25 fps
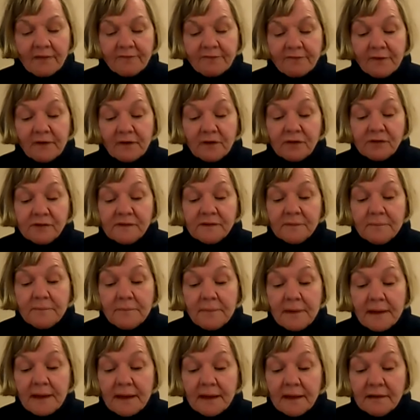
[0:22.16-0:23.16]
At first, a
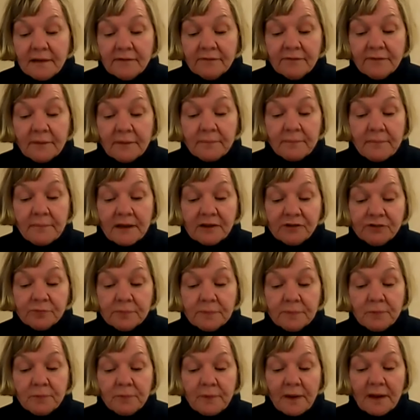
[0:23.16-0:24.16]
man of
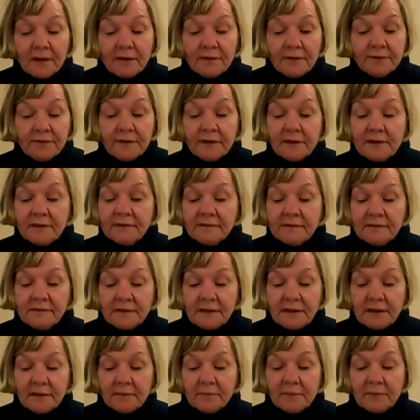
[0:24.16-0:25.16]
immeasurable wealth and
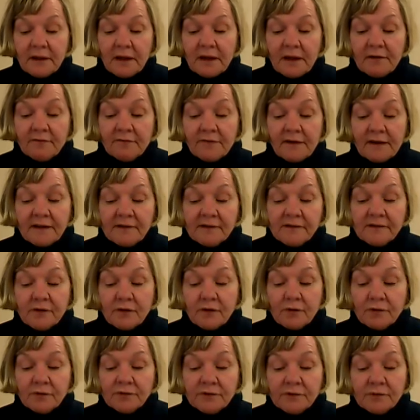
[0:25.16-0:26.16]
esteem invites
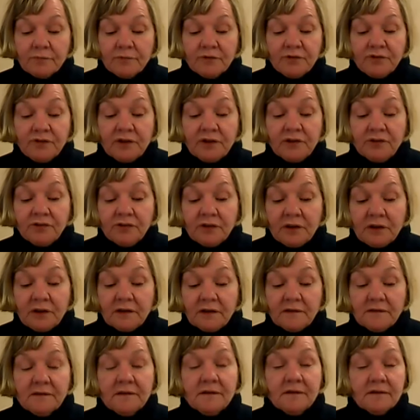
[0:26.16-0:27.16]
those in which he
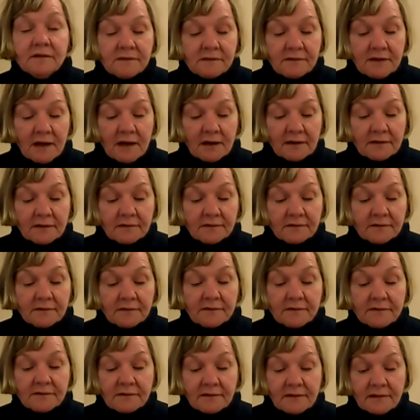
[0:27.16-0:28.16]
shares his status
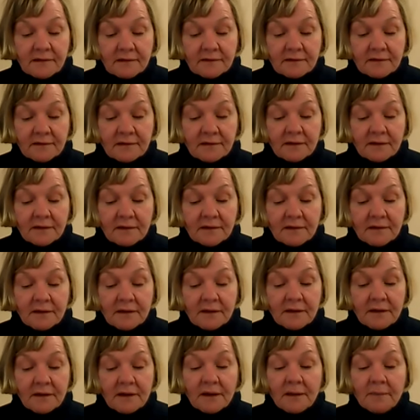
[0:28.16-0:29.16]
and standing,
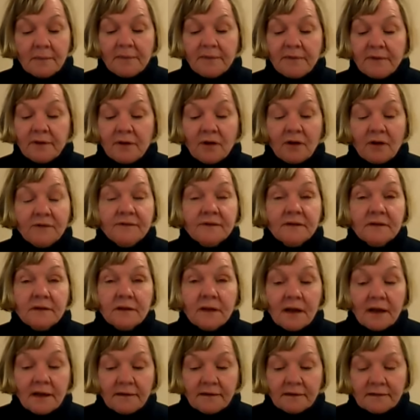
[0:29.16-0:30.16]
but they all
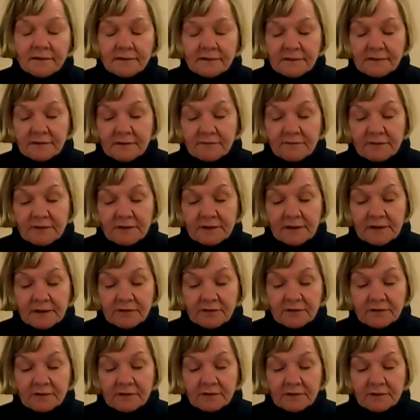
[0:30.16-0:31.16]
decline this
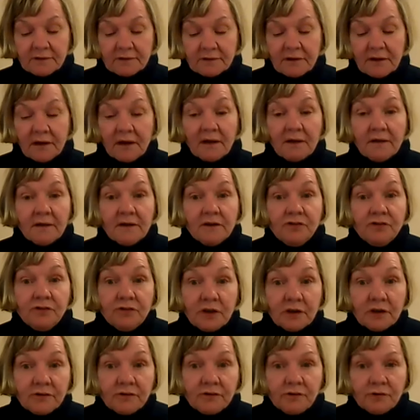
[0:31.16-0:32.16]
invitation. They're
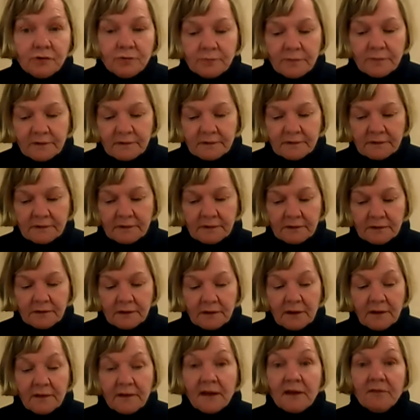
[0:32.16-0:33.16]
just too busy.
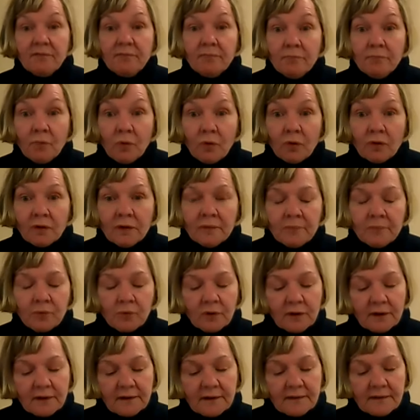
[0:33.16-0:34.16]
They have more
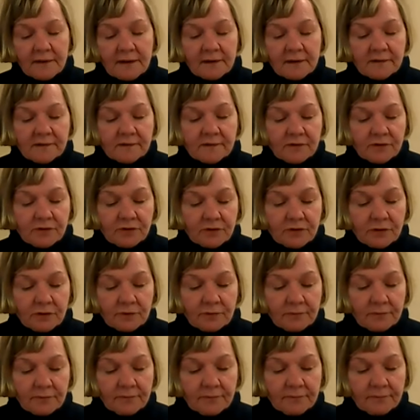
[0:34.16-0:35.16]
important things to
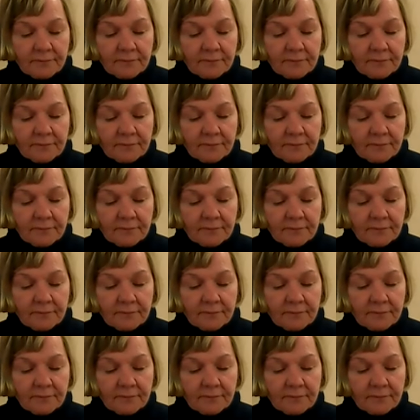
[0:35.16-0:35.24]
do.